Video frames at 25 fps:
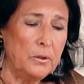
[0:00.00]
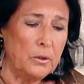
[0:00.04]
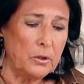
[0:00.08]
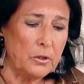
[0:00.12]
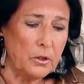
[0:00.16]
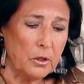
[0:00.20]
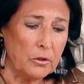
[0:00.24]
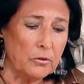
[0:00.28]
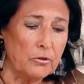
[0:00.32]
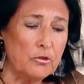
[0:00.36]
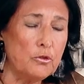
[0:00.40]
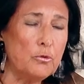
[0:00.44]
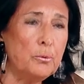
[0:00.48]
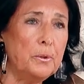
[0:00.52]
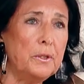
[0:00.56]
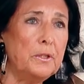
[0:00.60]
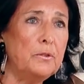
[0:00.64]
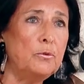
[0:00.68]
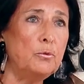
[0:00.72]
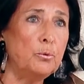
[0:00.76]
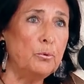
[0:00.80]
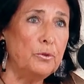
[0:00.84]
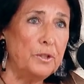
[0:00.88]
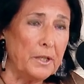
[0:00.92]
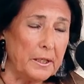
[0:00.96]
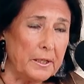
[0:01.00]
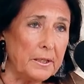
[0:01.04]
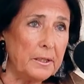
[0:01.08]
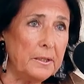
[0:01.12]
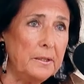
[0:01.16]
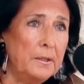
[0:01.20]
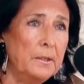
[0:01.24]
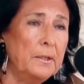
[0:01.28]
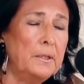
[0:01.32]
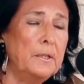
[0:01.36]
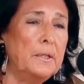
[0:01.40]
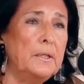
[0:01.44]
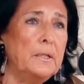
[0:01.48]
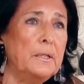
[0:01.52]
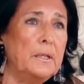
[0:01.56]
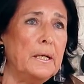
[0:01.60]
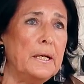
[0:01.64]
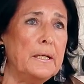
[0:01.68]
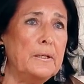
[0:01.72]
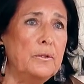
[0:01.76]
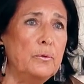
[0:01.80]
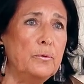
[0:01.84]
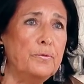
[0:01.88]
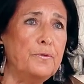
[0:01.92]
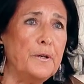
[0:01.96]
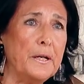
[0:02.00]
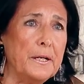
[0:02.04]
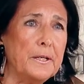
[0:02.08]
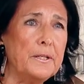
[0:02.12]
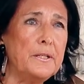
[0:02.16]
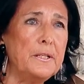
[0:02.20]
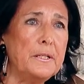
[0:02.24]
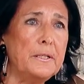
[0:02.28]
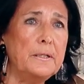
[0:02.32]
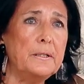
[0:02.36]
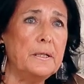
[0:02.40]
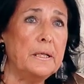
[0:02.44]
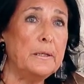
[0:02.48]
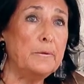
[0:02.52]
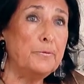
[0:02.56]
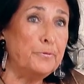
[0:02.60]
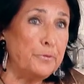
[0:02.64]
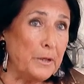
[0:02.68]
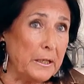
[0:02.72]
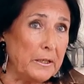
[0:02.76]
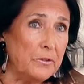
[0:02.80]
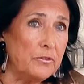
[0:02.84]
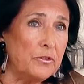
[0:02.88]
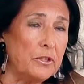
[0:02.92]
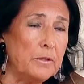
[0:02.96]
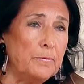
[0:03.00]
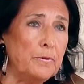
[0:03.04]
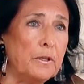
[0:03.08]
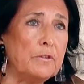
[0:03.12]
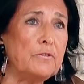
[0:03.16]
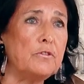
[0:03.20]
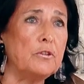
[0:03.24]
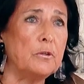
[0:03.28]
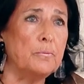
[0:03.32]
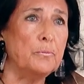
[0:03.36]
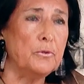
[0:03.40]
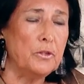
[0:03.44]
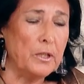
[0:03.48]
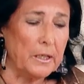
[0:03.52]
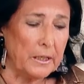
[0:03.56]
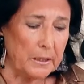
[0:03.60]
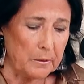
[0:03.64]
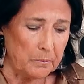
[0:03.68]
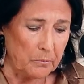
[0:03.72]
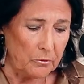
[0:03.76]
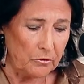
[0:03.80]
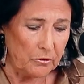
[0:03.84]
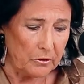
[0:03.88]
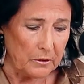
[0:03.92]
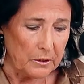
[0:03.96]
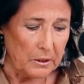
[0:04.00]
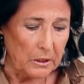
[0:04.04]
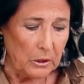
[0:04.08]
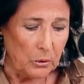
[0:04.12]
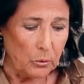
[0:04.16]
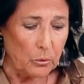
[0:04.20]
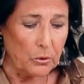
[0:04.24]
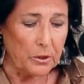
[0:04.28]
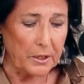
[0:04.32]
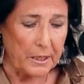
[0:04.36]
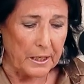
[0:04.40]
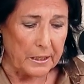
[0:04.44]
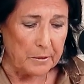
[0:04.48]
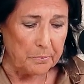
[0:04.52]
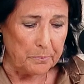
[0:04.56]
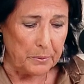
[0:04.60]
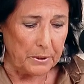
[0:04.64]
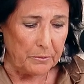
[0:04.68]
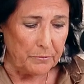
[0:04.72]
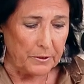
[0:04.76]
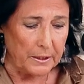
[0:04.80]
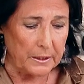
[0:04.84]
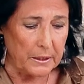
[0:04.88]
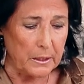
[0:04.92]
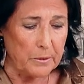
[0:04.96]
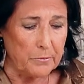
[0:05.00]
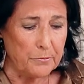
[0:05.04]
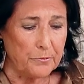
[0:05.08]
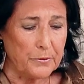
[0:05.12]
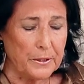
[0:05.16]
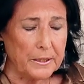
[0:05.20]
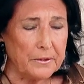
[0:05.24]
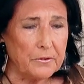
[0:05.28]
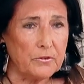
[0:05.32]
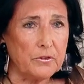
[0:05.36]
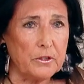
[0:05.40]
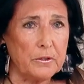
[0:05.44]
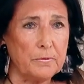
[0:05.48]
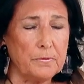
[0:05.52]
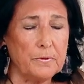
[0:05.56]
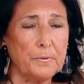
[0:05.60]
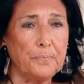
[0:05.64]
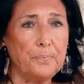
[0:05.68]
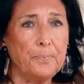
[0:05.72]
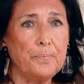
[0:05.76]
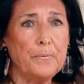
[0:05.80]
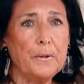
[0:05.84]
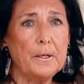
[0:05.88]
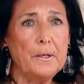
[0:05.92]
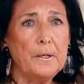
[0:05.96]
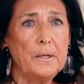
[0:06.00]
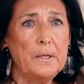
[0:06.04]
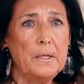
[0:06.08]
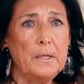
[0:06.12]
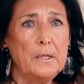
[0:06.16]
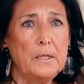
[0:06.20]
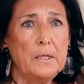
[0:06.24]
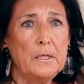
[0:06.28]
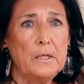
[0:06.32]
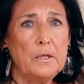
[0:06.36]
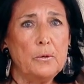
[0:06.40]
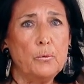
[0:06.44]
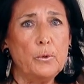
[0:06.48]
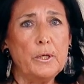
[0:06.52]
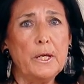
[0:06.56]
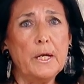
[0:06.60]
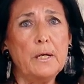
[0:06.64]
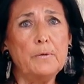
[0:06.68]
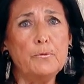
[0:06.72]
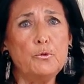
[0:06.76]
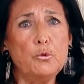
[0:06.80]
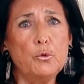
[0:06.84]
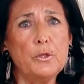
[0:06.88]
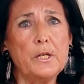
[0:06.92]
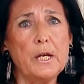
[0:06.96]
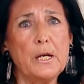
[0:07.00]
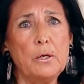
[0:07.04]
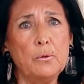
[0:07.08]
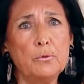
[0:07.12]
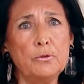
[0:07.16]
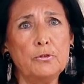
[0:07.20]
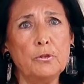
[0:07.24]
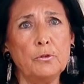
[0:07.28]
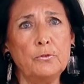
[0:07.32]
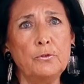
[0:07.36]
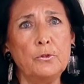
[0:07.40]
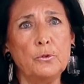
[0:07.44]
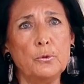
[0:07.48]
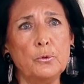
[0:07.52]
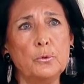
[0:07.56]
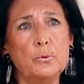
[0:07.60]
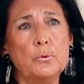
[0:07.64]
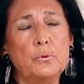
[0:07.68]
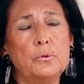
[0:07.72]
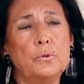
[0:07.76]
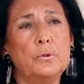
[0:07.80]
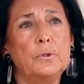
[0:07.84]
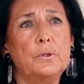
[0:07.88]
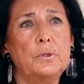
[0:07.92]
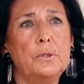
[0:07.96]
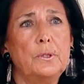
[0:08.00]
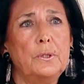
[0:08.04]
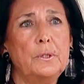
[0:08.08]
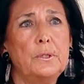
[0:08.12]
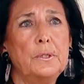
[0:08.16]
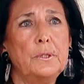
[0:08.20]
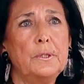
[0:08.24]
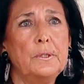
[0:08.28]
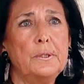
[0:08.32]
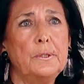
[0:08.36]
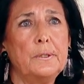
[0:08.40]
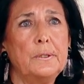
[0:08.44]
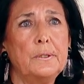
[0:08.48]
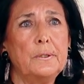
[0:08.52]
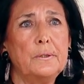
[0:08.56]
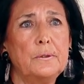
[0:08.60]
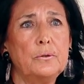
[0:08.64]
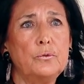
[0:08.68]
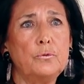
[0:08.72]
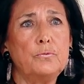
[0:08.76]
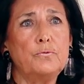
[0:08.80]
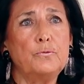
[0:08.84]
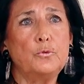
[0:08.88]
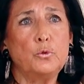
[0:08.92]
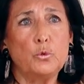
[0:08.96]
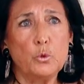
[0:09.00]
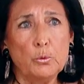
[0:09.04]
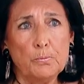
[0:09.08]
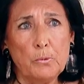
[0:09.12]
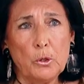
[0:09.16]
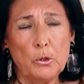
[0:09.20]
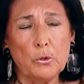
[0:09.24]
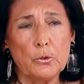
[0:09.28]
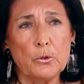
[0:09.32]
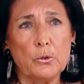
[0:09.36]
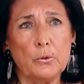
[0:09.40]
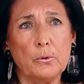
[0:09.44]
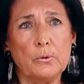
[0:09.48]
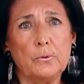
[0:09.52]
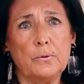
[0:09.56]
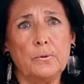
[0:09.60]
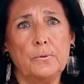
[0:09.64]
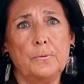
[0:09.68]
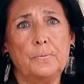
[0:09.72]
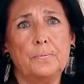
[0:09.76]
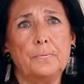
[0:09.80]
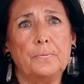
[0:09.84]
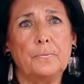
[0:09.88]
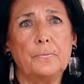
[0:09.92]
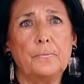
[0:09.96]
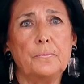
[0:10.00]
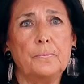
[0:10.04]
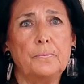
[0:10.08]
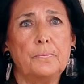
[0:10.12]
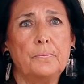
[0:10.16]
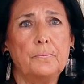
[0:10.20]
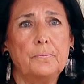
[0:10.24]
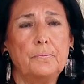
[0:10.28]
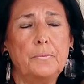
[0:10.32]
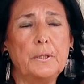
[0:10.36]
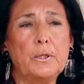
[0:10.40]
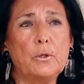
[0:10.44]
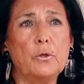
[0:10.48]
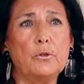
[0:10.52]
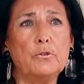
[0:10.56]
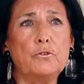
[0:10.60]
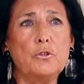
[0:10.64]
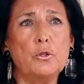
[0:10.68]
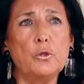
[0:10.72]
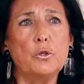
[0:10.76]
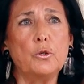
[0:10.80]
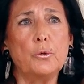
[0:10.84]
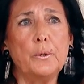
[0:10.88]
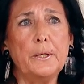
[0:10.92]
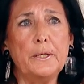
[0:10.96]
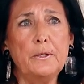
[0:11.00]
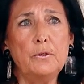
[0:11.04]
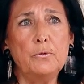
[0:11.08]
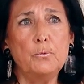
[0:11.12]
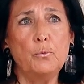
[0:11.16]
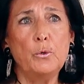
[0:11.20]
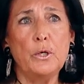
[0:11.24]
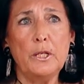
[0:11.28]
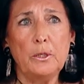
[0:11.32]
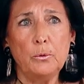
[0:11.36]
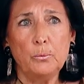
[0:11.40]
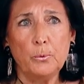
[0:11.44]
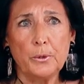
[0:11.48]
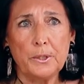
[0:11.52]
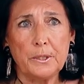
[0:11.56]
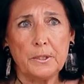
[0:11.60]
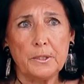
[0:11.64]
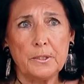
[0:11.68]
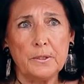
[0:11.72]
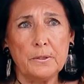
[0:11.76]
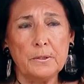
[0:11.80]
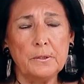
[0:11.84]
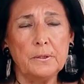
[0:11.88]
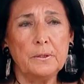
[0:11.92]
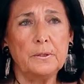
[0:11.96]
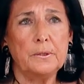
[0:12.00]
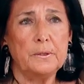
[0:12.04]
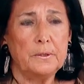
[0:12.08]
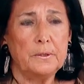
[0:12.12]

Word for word: a country today and very effective at some times, or can be very effective. We have to count on you tomorrow, because Ukraine will win.